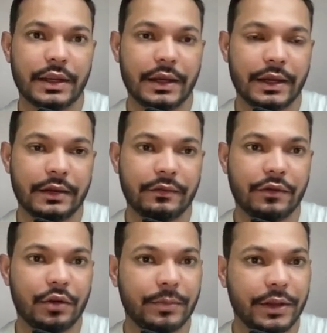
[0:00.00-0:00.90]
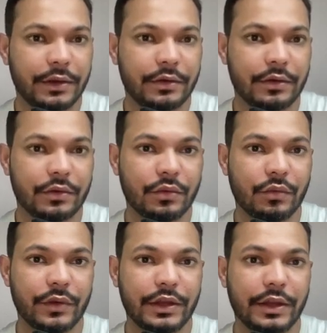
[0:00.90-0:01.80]
And from here,
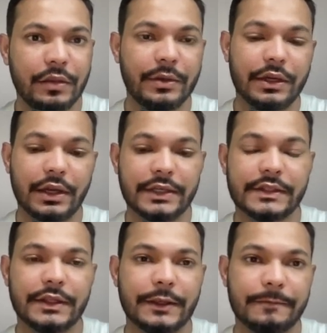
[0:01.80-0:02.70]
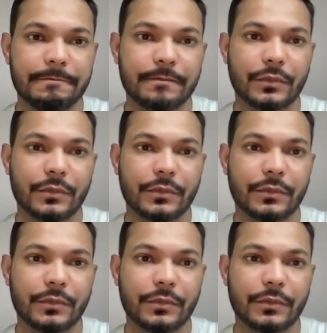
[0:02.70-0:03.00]
we name it, let's say,